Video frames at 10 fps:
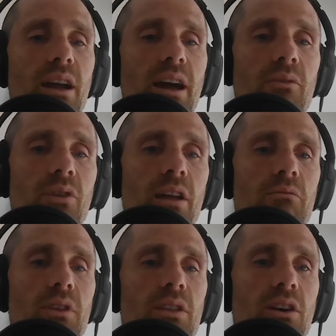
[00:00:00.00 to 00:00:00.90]
I don't
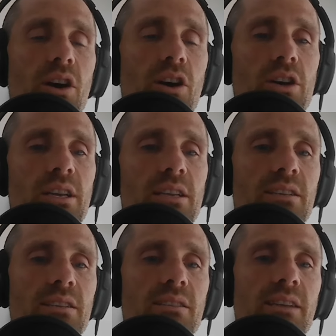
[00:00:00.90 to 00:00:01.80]
envy the RDs